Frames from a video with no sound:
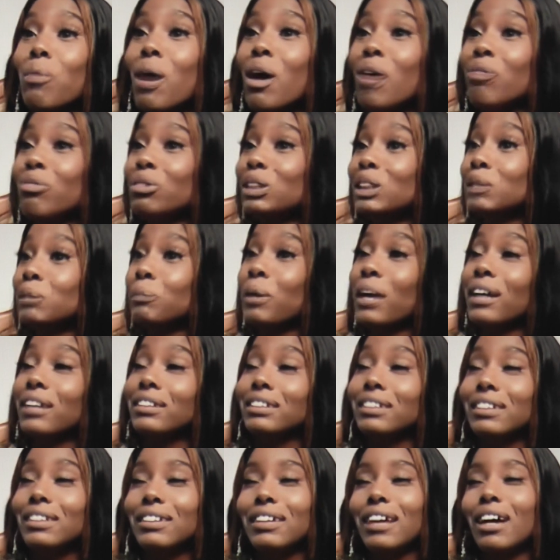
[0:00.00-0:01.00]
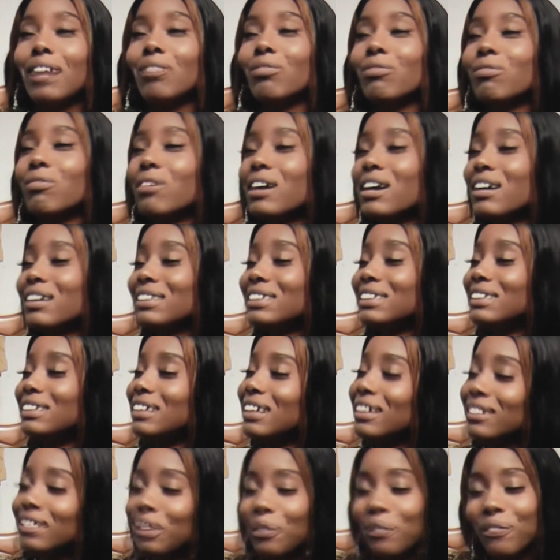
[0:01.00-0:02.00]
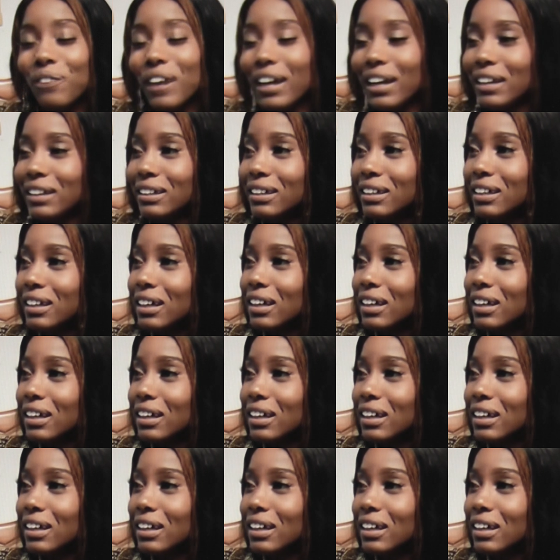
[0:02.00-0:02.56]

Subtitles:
well respected and well dignified.